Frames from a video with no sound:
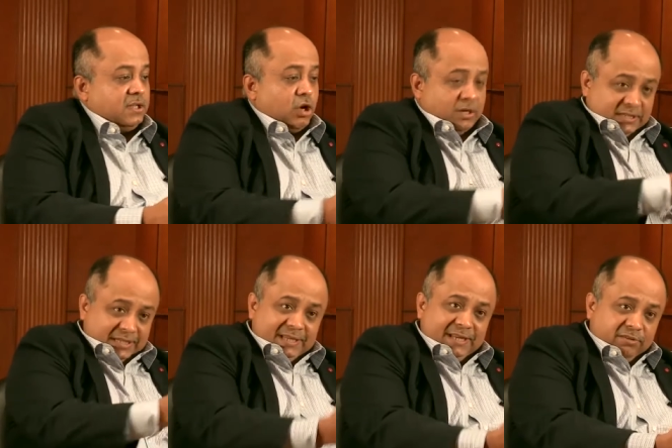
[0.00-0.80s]
uh, the
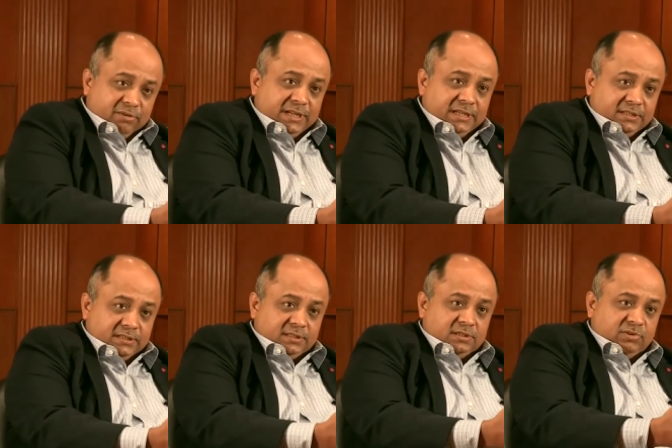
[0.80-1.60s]
content getting
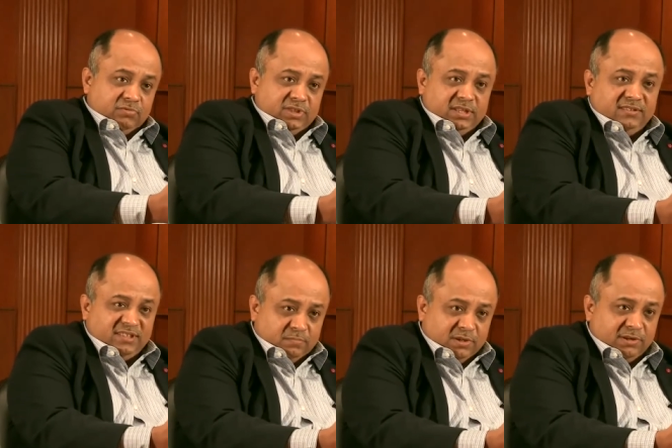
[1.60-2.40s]
created I mean, with these
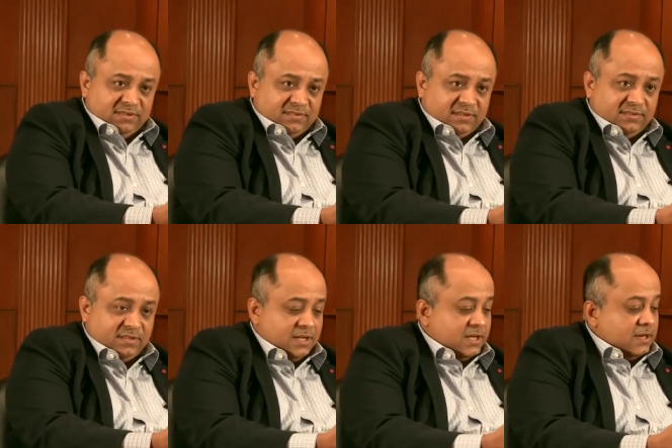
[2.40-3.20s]

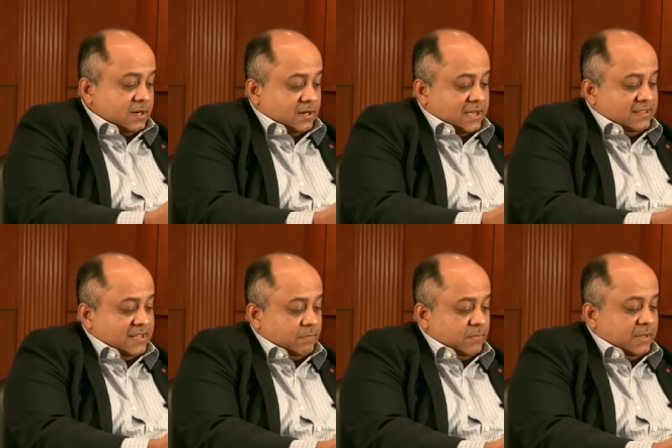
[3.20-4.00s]
experiences, uh, and
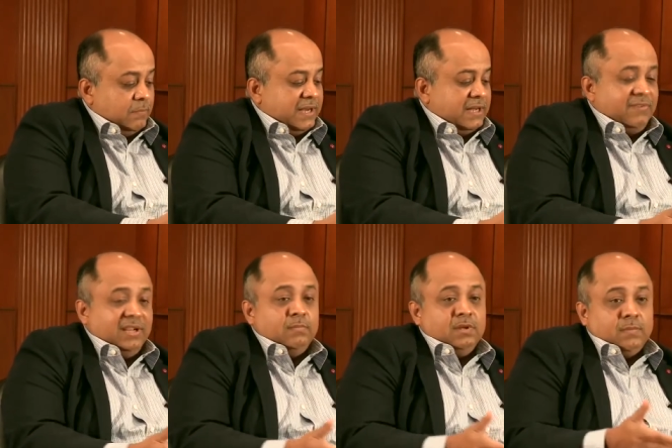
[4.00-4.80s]
them being made
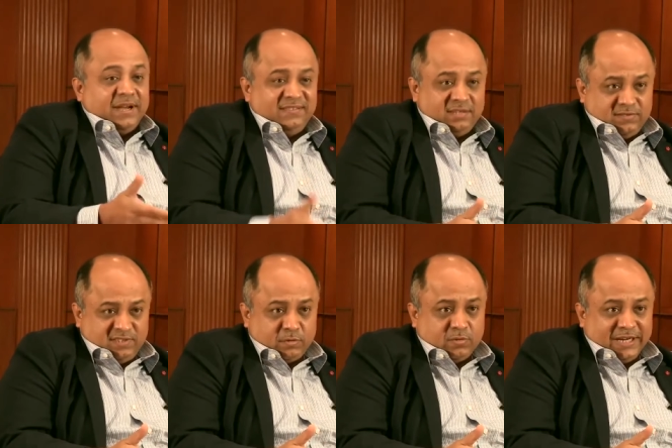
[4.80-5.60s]
available by
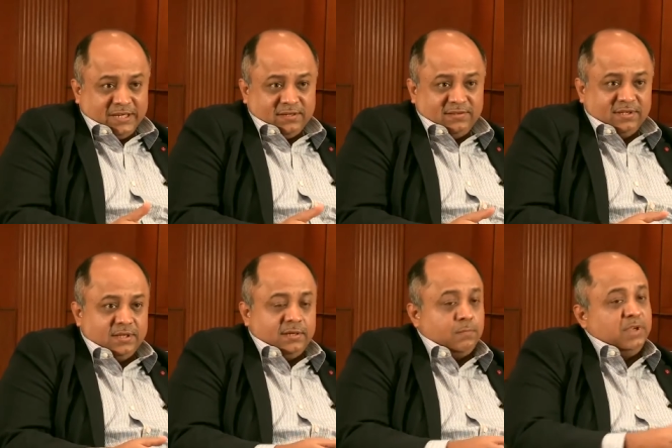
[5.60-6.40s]
service providers,
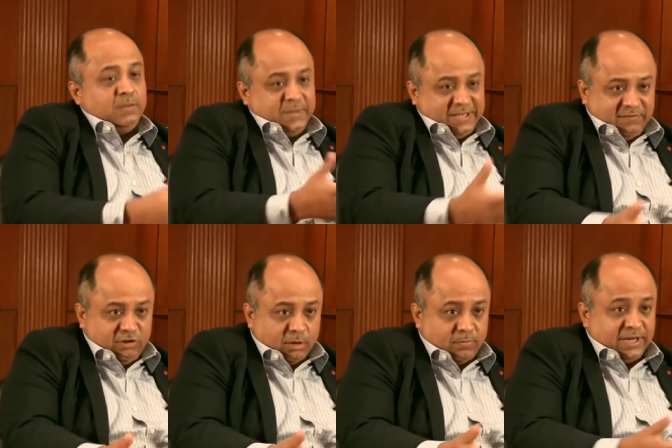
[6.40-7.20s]
be it pay T
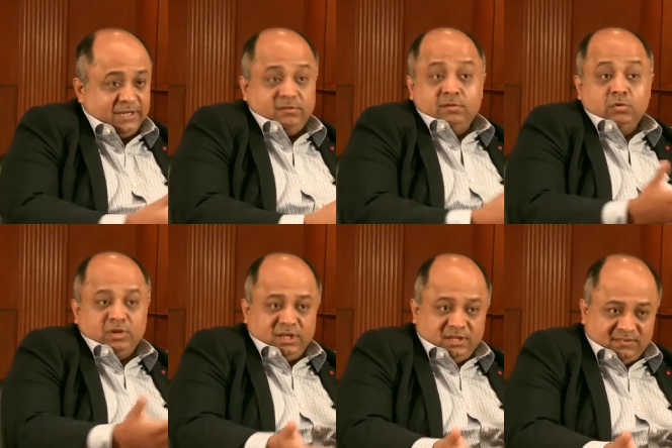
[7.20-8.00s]
V operators or
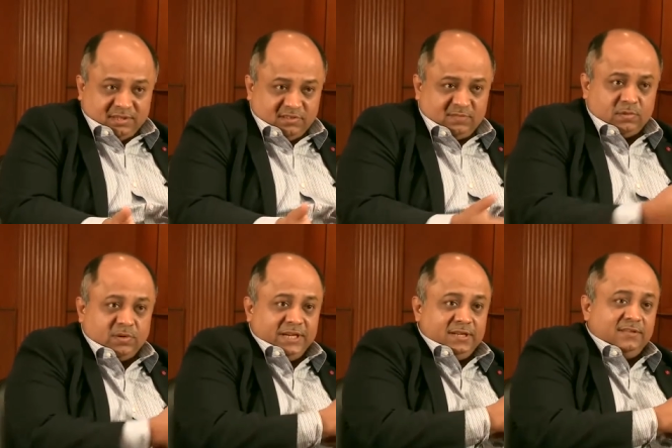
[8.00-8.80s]
O T T service
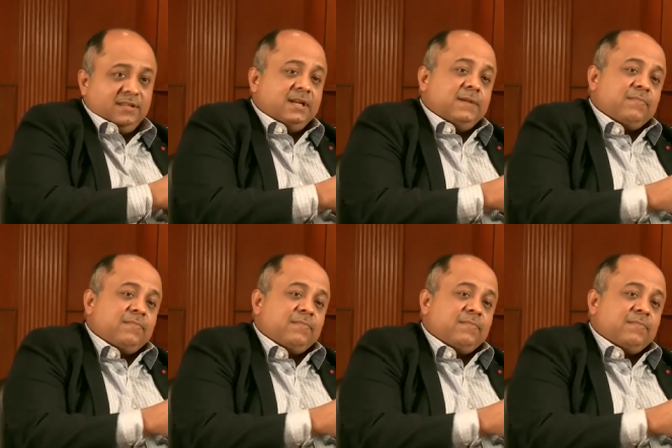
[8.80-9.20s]
providers,